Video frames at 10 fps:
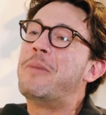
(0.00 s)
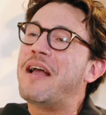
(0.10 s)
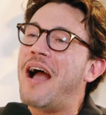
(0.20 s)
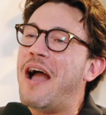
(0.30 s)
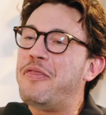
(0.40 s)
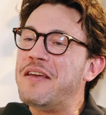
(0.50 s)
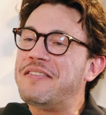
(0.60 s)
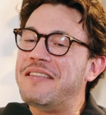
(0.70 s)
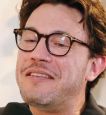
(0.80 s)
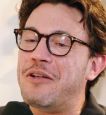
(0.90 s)
But I
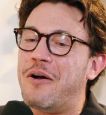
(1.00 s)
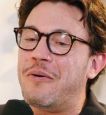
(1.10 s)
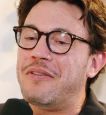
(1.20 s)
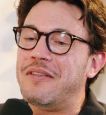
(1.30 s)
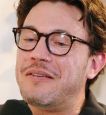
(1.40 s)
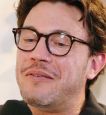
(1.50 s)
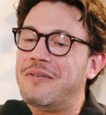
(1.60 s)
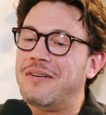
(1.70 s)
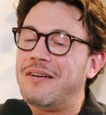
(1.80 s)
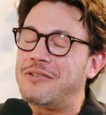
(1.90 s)
think that, you know,
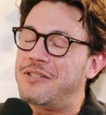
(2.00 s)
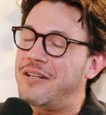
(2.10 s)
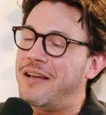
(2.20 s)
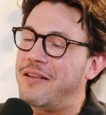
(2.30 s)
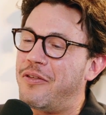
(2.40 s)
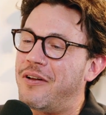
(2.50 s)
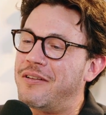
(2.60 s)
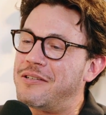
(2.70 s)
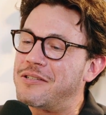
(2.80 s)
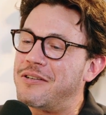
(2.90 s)
oh shit, I had a
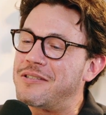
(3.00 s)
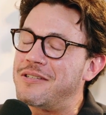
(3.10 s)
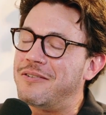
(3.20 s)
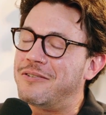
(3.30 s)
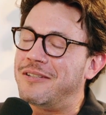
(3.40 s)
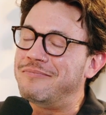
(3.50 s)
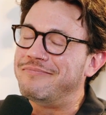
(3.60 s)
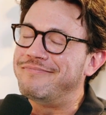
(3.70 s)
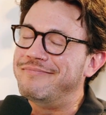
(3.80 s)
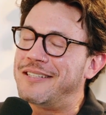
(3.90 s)
thought and I just lost it. Hold on,
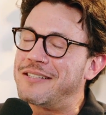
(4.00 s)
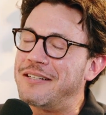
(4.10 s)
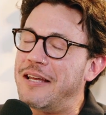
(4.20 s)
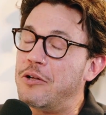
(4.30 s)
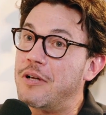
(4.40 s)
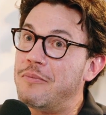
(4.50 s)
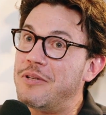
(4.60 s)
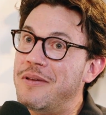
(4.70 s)
it'll come to